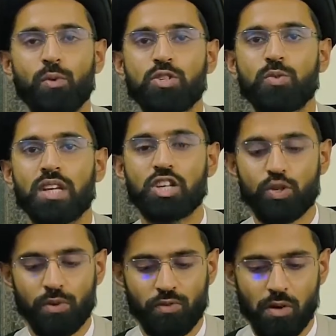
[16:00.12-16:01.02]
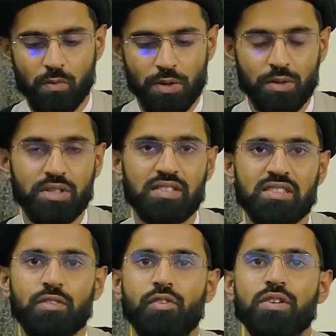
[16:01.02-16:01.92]
which we need to perform wudu, this
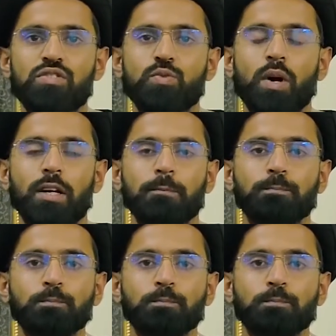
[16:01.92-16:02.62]
is the first one.